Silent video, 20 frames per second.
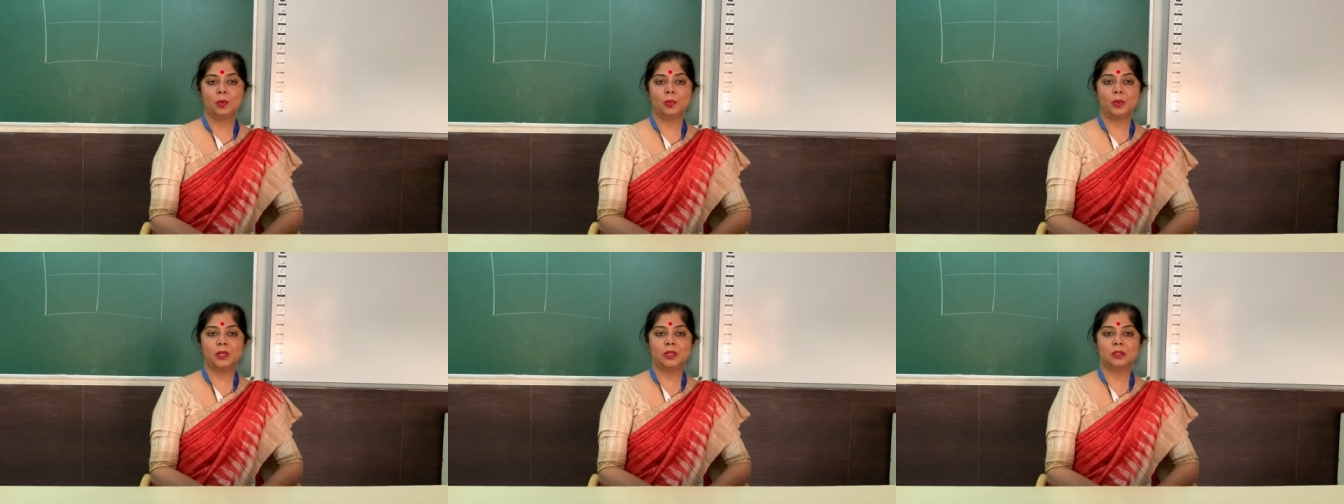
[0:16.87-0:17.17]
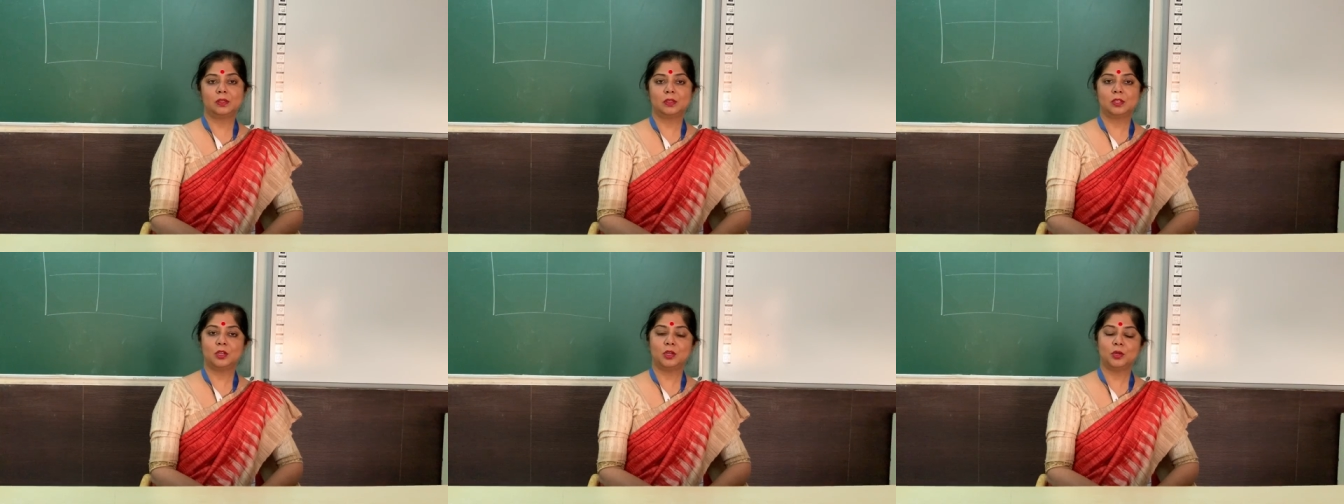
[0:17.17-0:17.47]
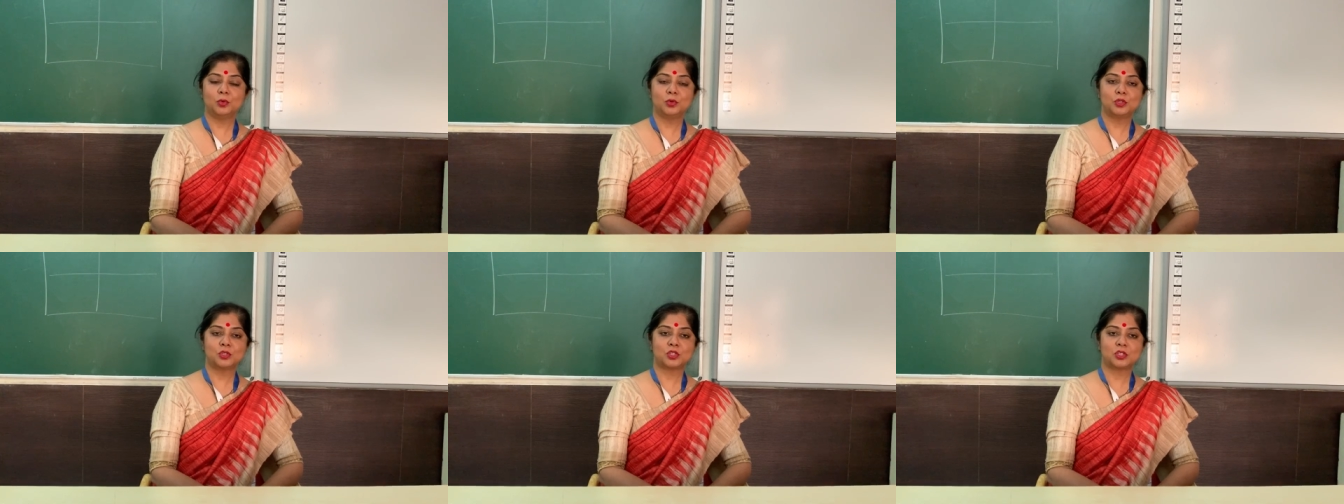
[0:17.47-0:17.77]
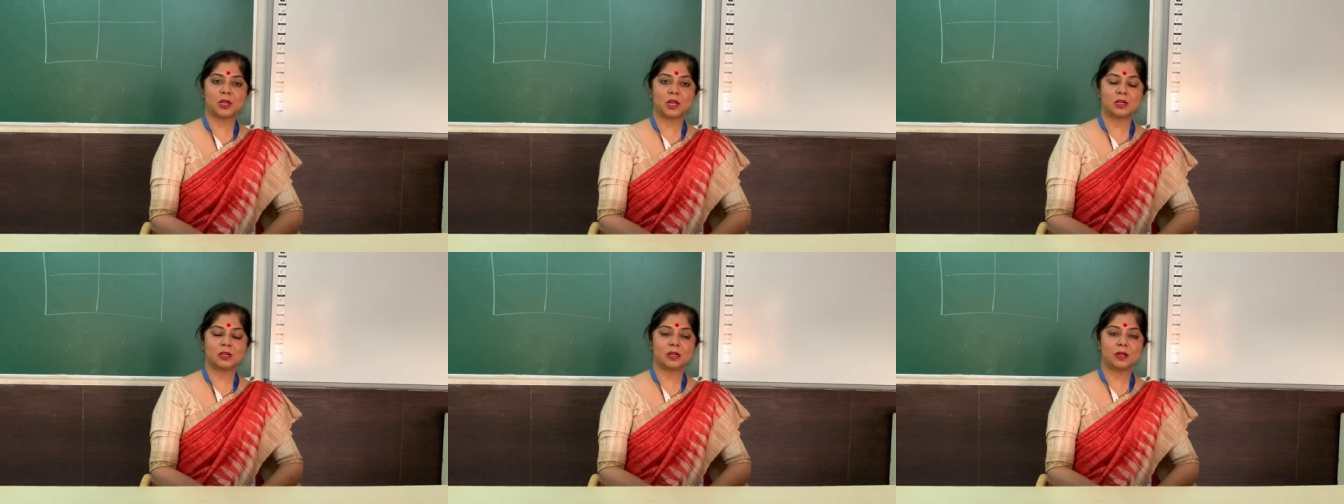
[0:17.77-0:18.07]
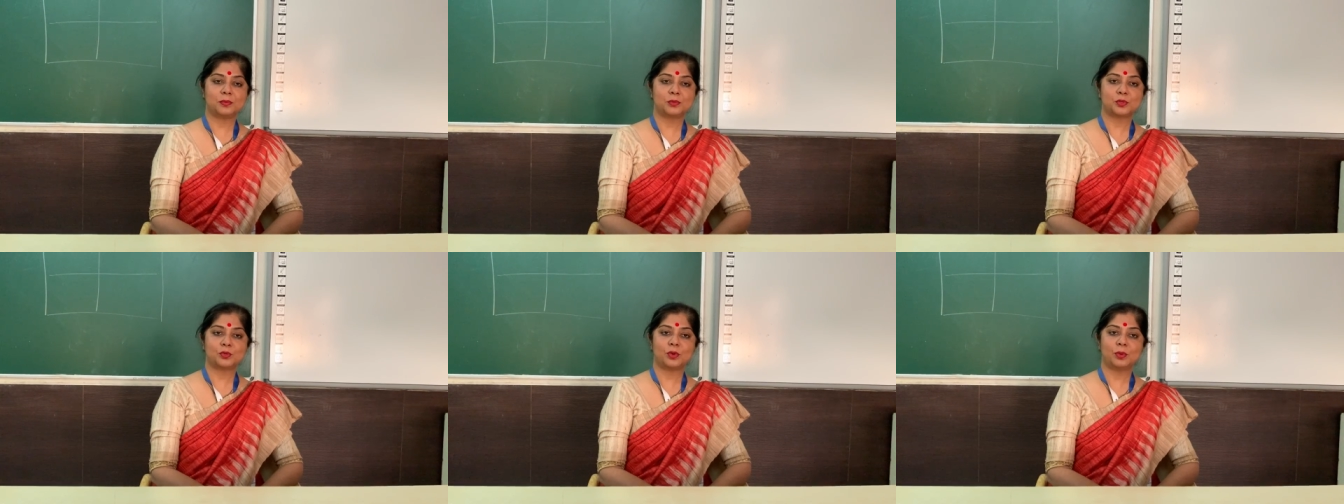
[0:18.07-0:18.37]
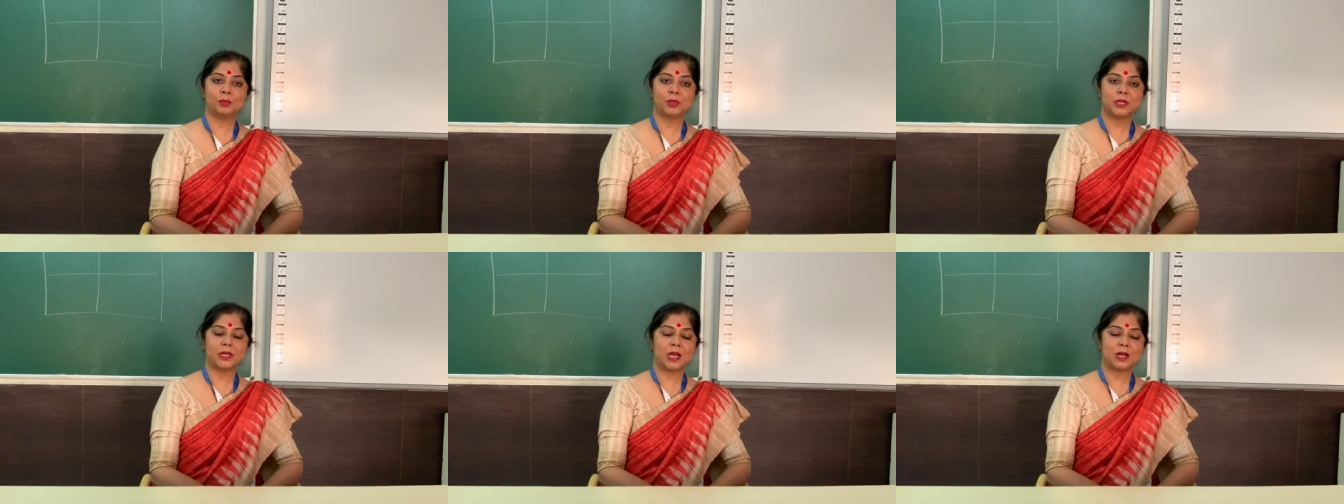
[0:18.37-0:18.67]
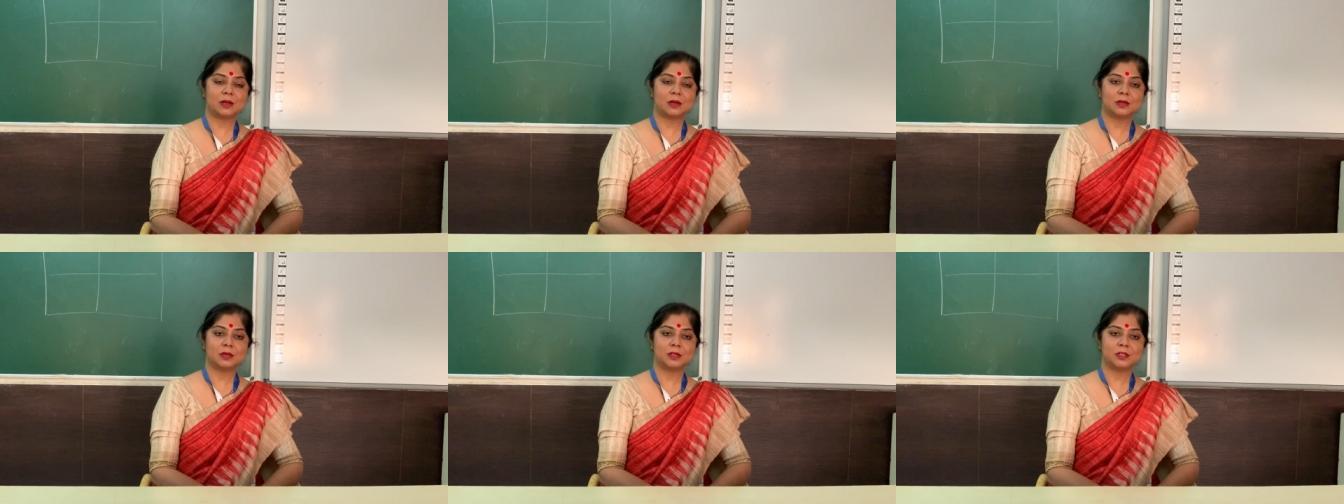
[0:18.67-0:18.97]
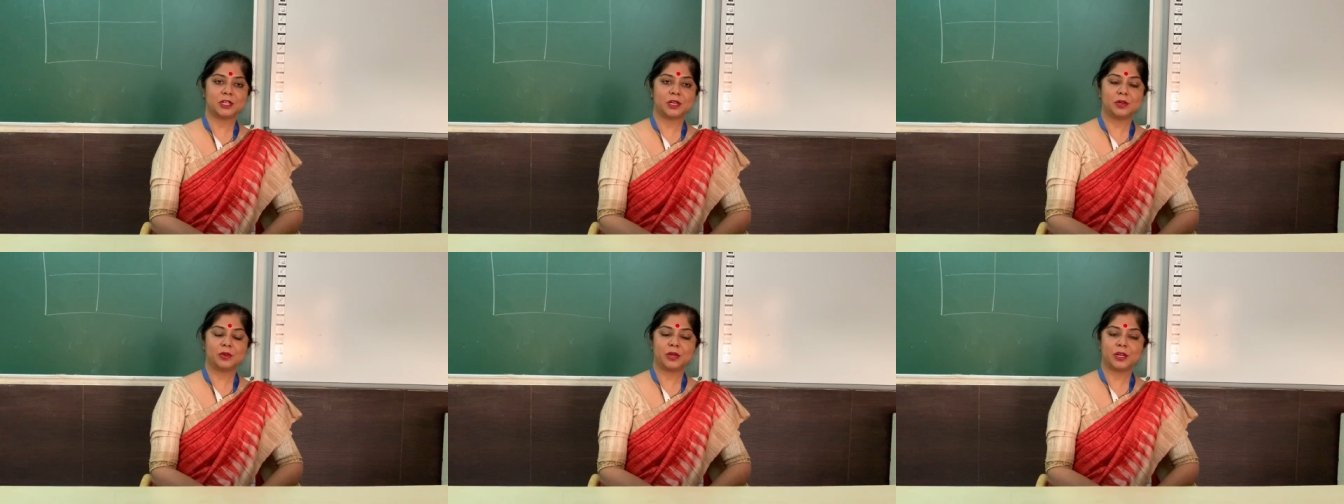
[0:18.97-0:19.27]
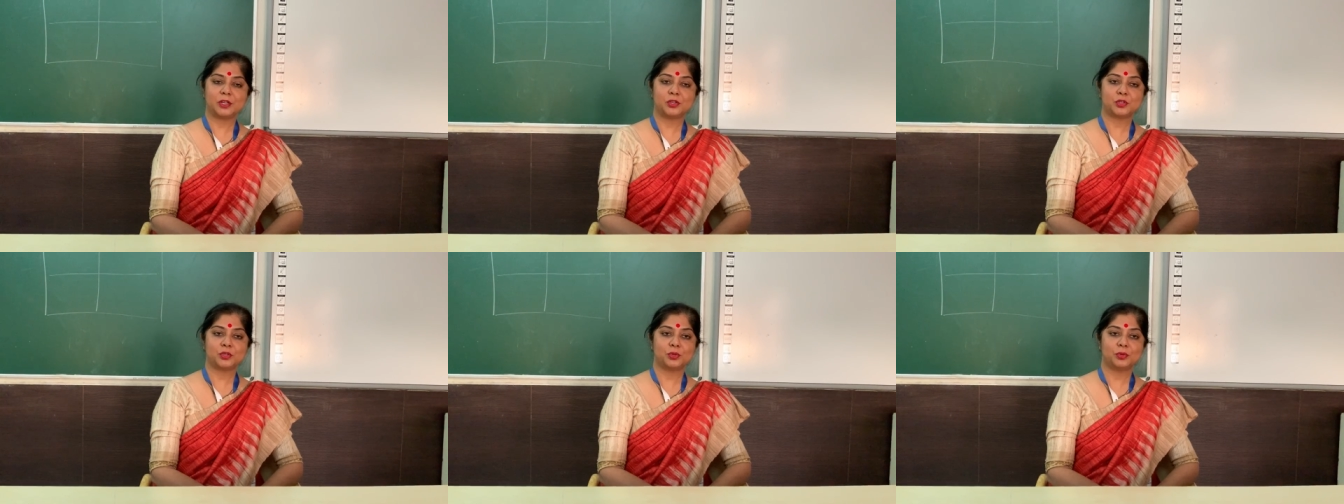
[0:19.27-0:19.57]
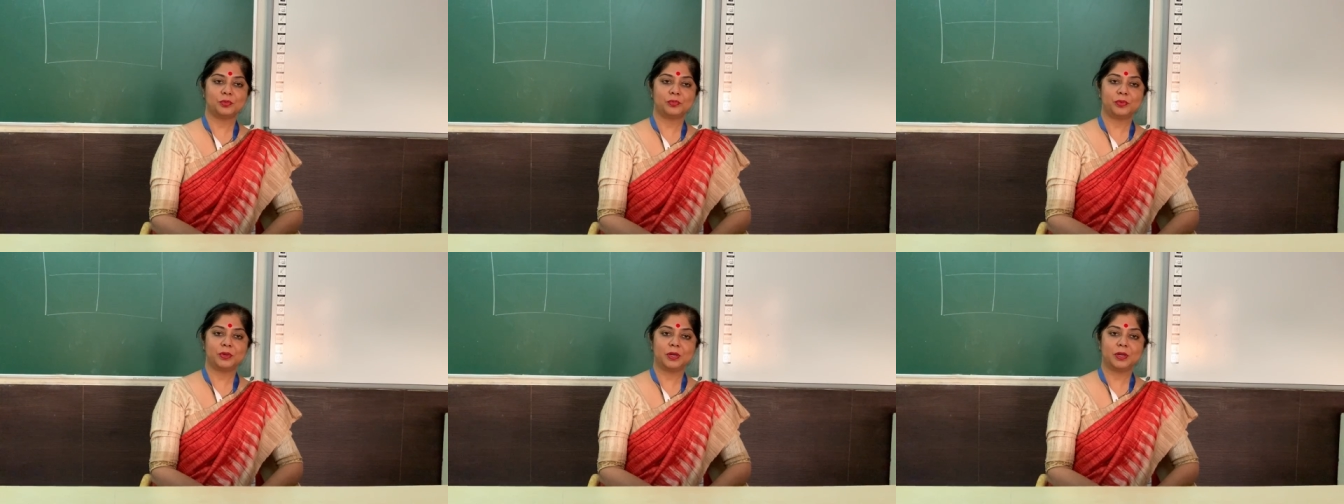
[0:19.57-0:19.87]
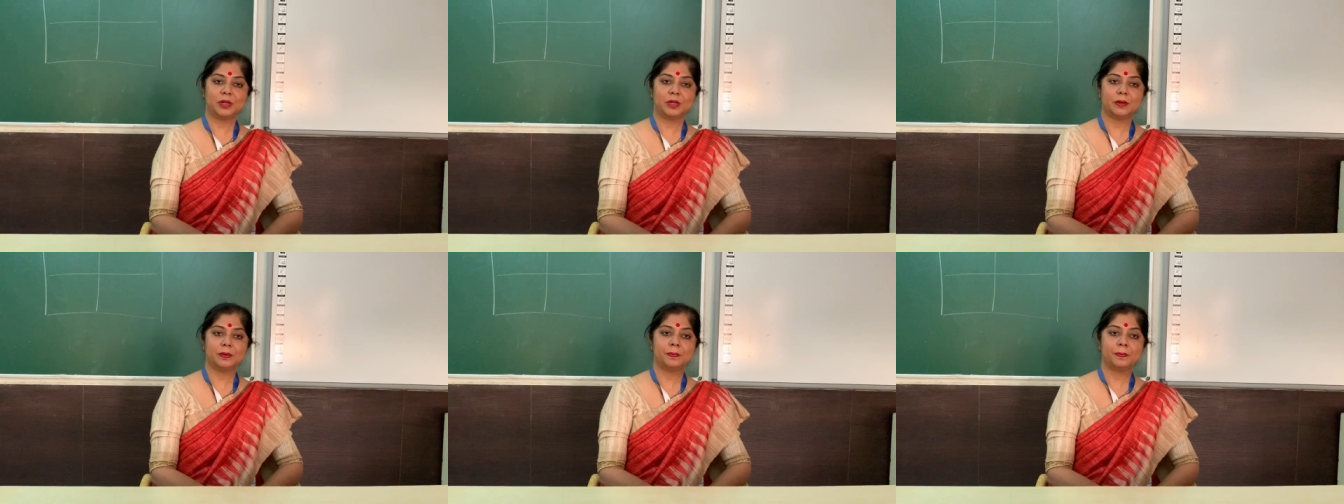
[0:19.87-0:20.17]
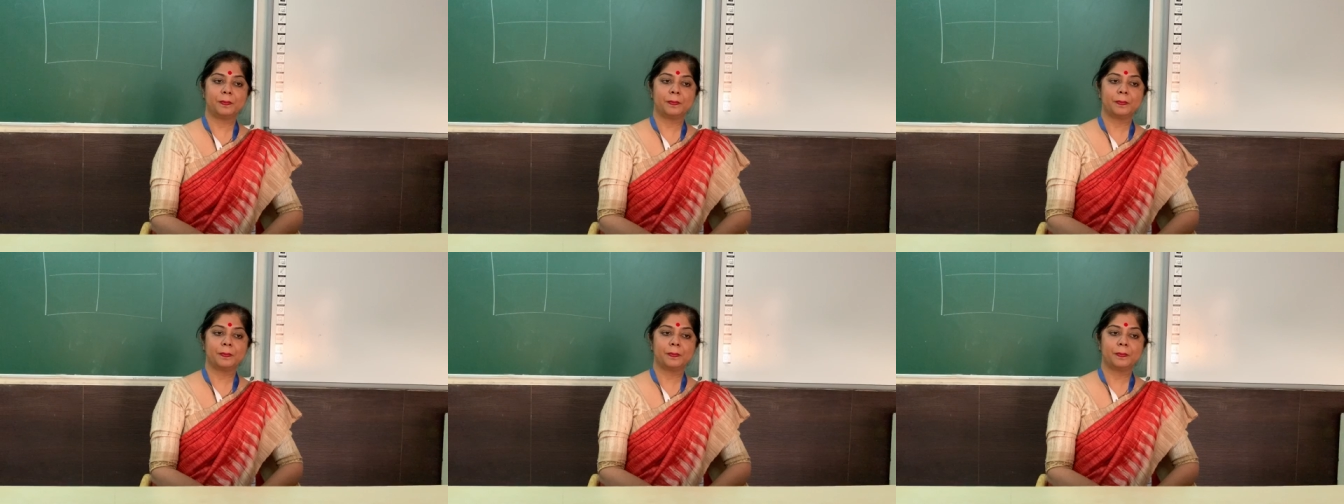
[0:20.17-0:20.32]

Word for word: with huge startups from the younger generation of India.